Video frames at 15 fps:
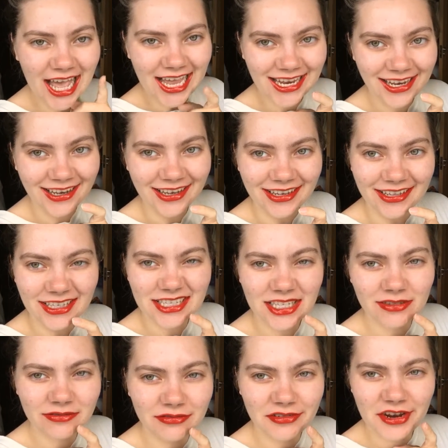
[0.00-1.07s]
Lie Girl.
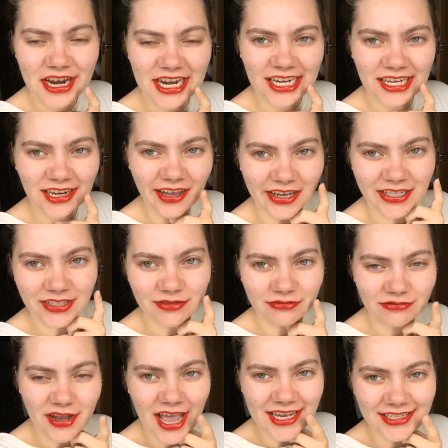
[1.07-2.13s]
It's really nice
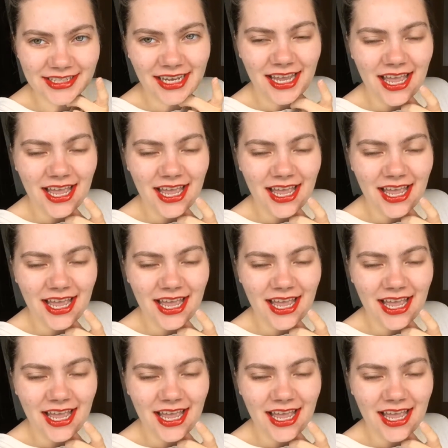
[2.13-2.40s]
red.